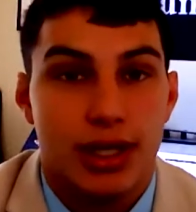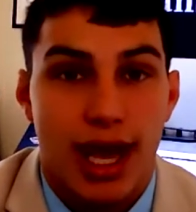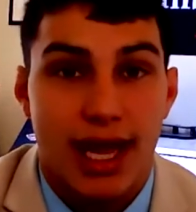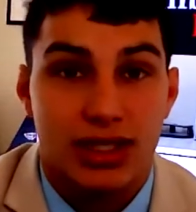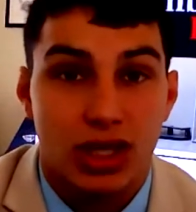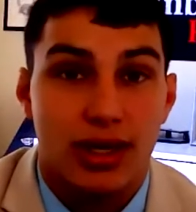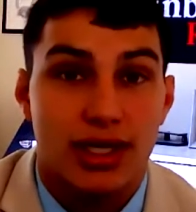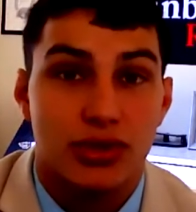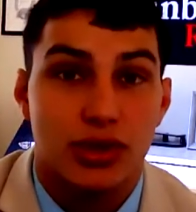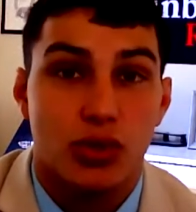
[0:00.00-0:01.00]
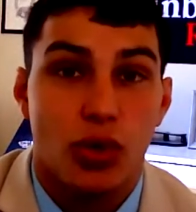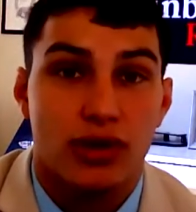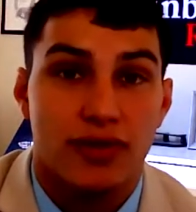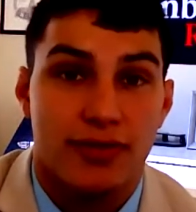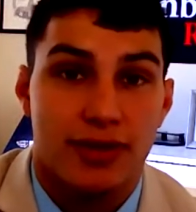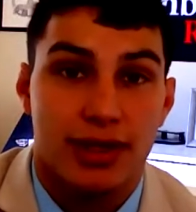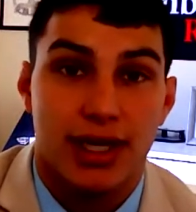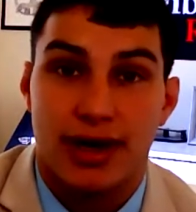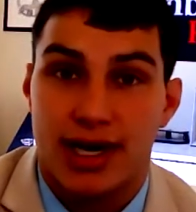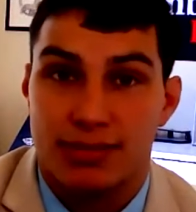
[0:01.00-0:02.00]
as long as you can qualify for the
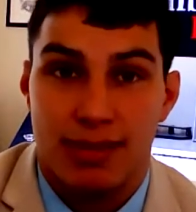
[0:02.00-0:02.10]
loan, it doesn't